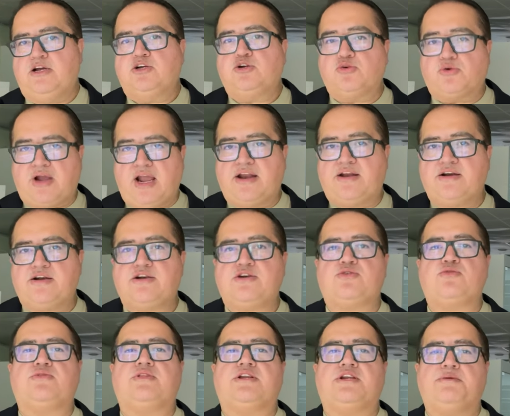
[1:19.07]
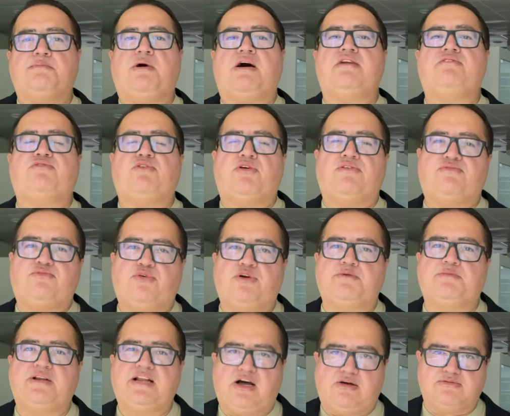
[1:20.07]
to cater to the demand for
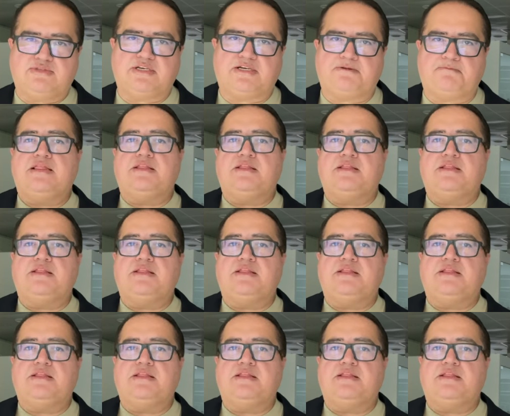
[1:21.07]
affordable housing.